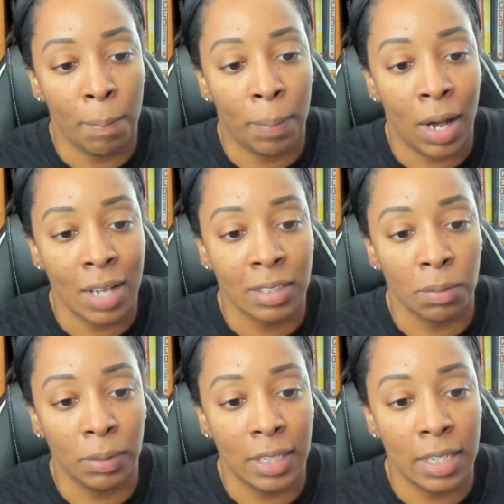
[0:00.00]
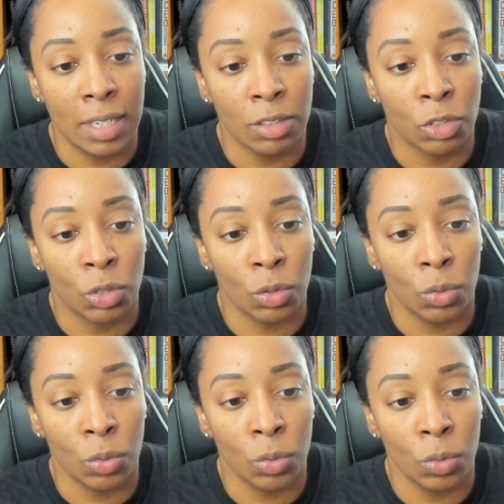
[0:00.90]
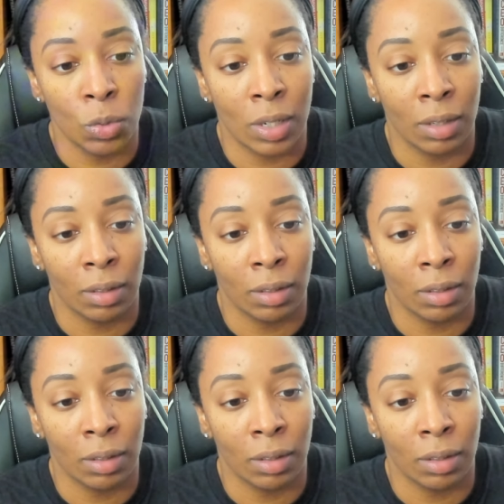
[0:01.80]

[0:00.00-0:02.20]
possibly to